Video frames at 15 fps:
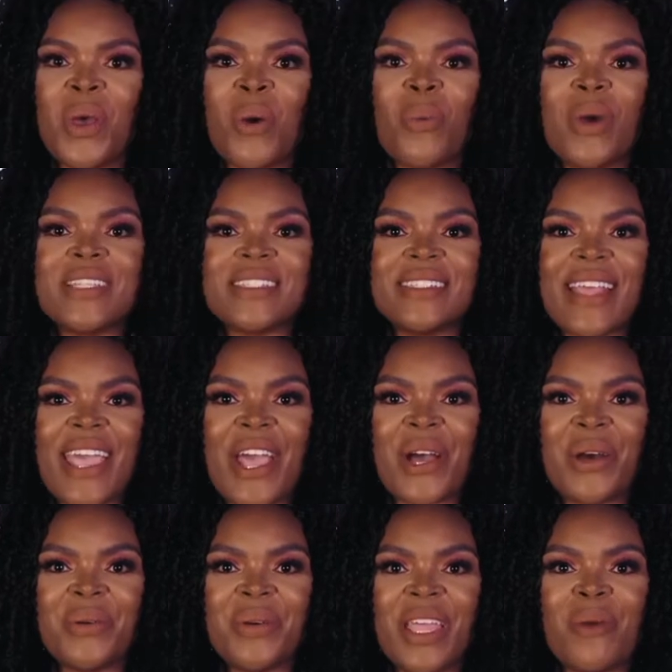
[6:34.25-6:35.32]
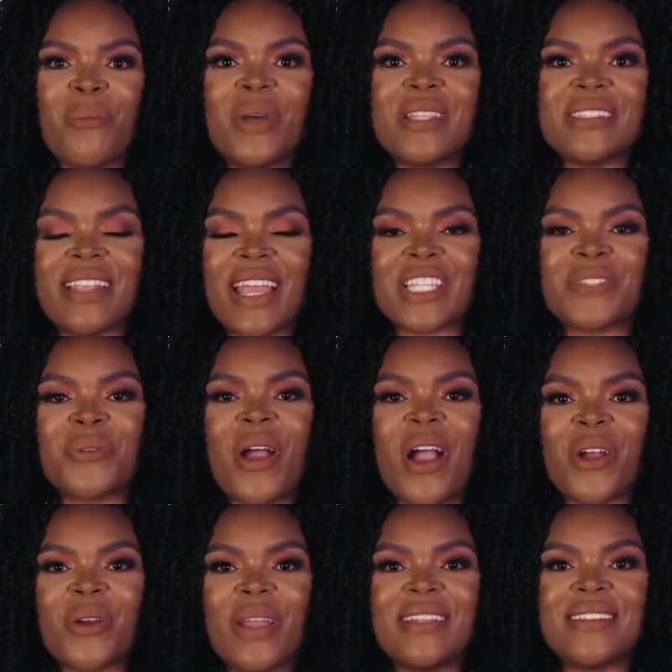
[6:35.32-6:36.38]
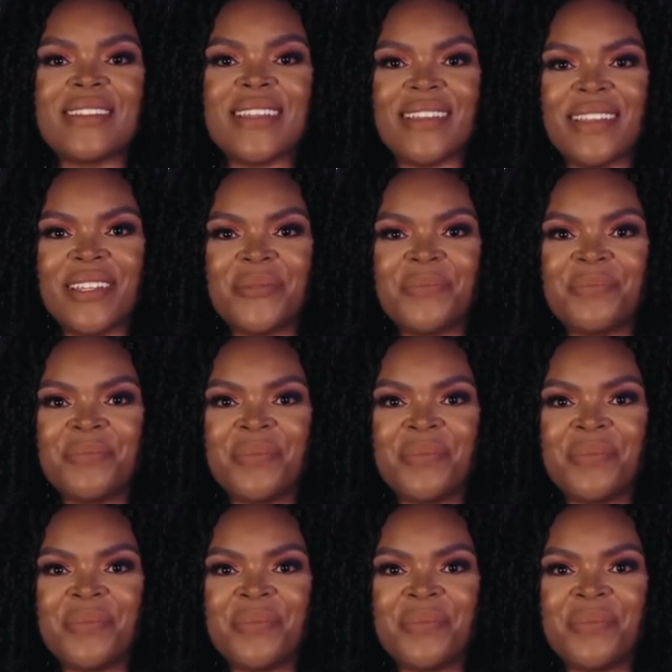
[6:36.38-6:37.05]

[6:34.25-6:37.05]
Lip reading: what's now, and what's next for our great city.